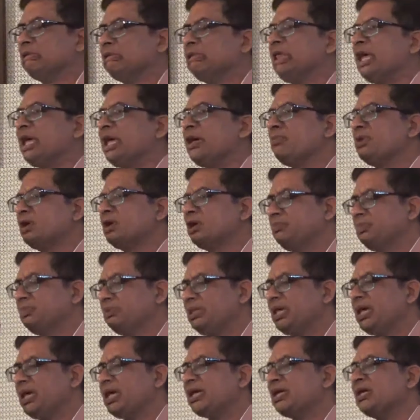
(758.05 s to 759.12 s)
They
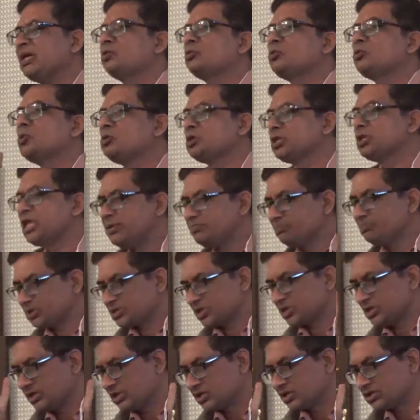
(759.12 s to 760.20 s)
hit
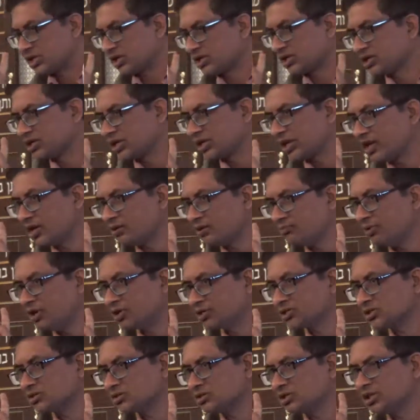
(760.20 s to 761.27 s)
20% is the critical
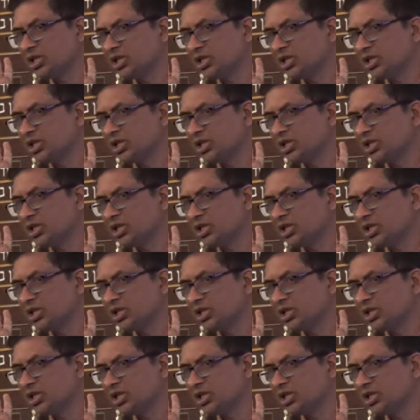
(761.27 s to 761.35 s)
mass.